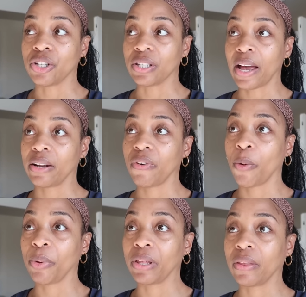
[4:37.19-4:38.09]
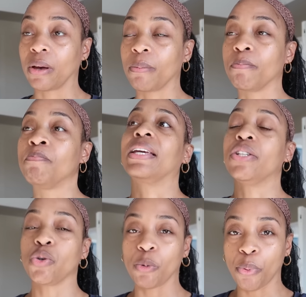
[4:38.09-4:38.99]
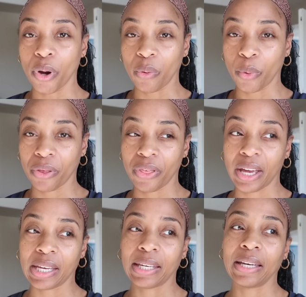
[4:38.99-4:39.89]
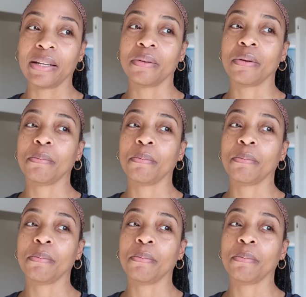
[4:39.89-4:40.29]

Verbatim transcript: Just kind of helping them get to a point where they can